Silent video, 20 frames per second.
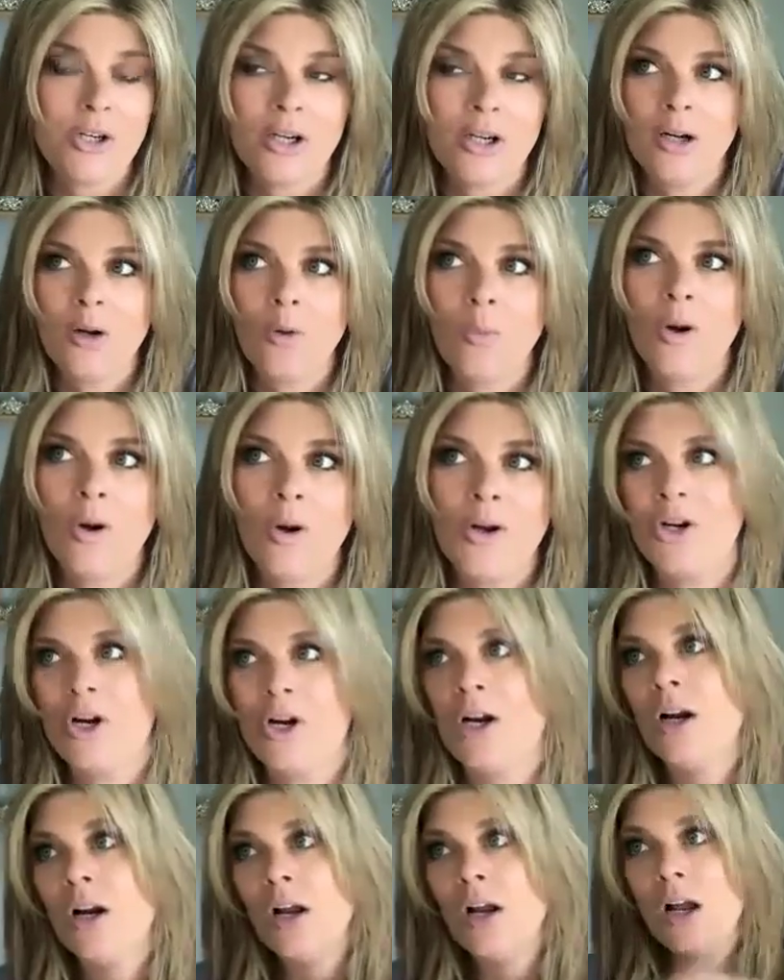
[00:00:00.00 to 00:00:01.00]
You're going to
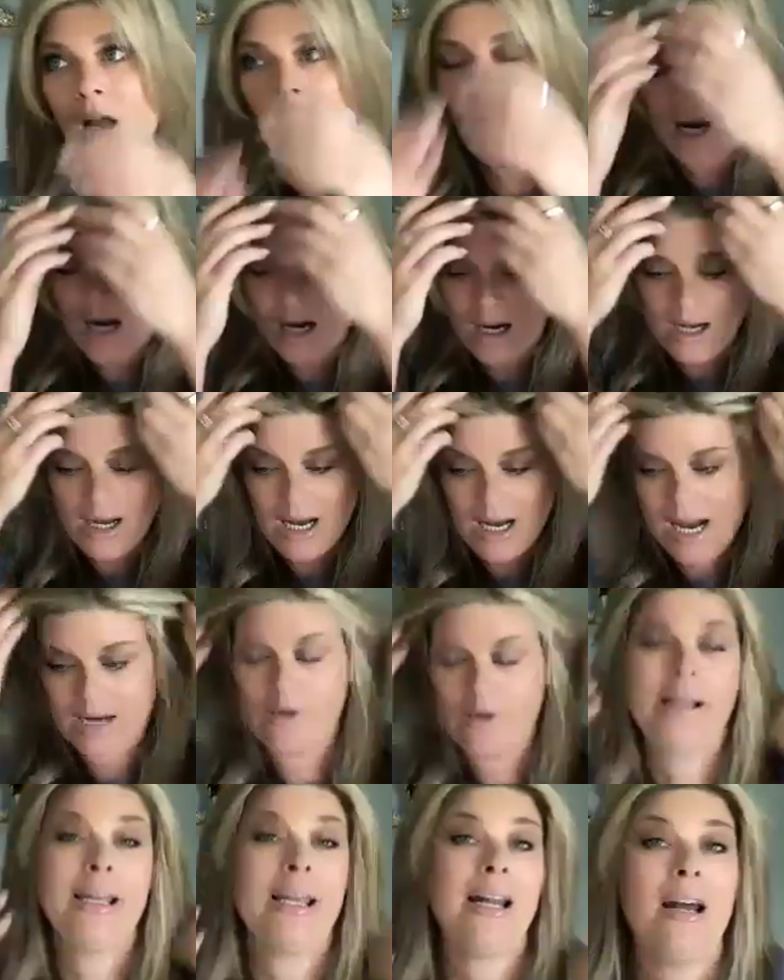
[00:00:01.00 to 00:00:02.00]
wonder,
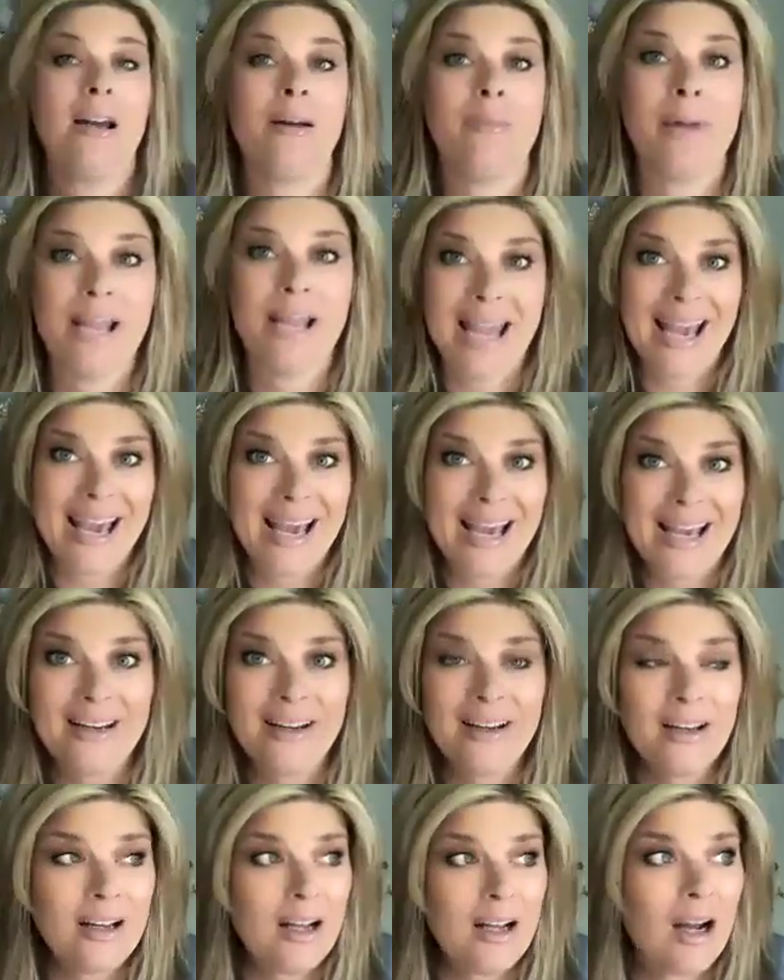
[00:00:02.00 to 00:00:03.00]
how do I get out of my
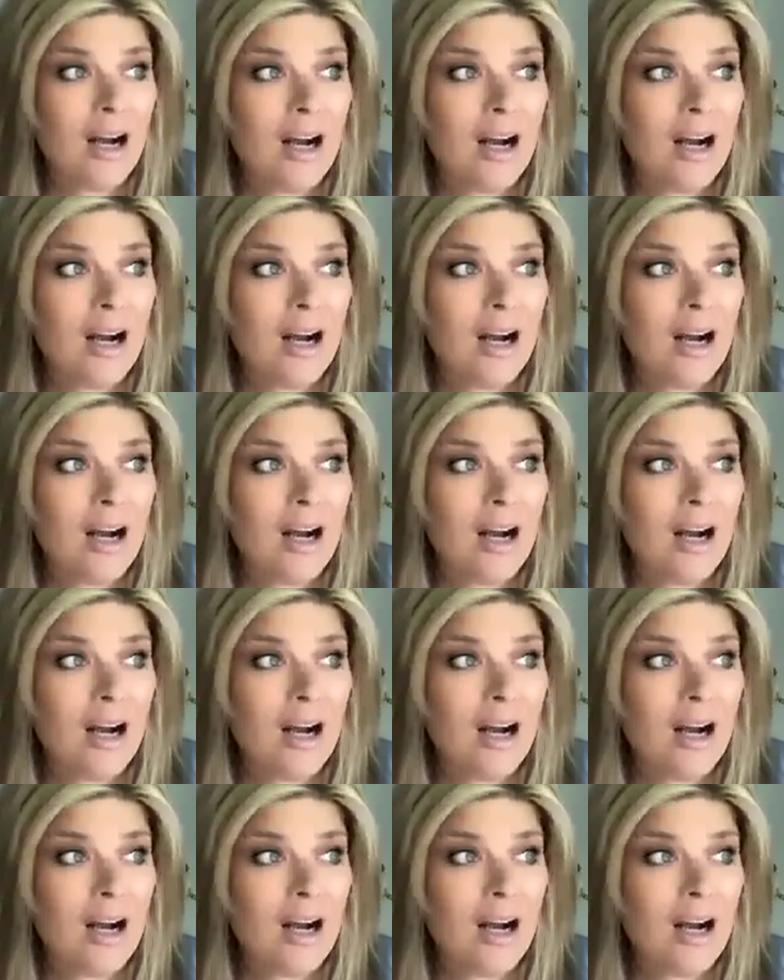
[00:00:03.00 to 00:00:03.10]
head?